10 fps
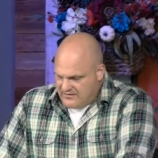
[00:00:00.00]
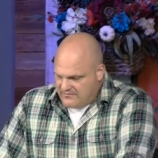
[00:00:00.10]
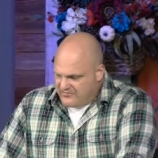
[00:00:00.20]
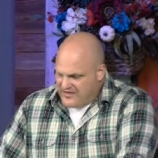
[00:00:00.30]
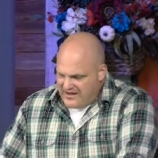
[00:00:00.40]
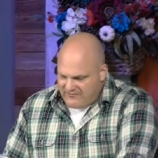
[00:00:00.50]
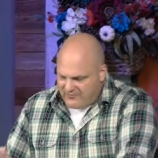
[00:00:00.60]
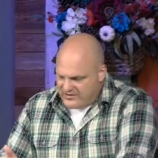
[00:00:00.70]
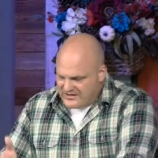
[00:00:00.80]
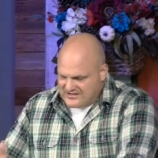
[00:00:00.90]
Thankful for
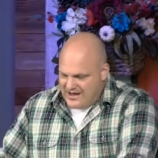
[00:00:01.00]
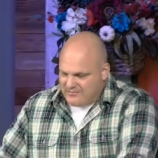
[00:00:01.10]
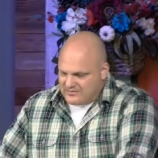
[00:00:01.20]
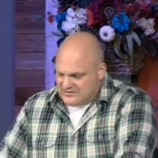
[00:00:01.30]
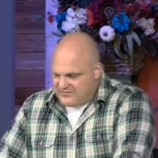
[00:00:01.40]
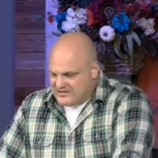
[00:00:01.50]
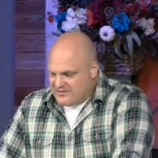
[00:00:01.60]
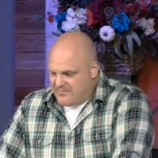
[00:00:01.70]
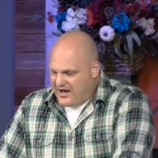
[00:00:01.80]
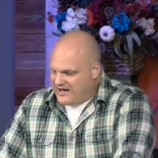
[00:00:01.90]
the examples of these
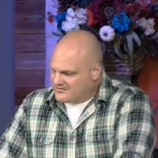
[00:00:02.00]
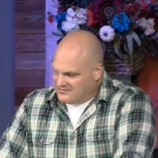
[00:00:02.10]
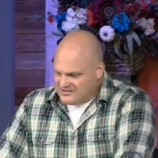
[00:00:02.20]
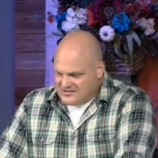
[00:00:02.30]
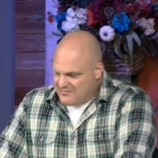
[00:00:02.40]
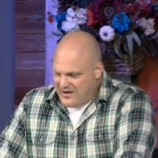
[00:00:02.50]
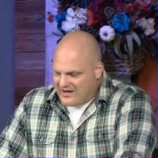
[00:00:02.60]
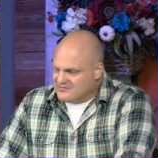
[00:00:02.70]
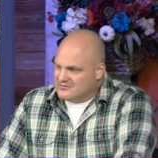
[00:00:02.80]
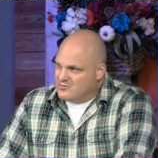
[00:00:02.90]
apostles. These
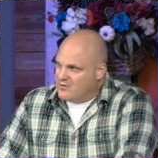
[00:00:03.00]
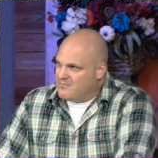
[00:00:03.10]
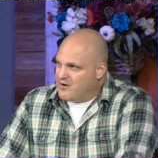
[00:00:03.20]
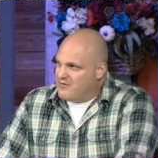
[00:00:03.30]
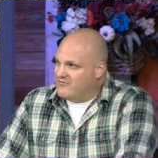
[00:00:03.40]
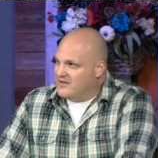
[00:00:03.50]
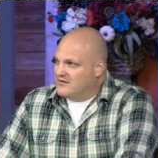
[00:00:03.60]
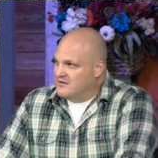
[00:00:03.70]
apostles weren't perfect,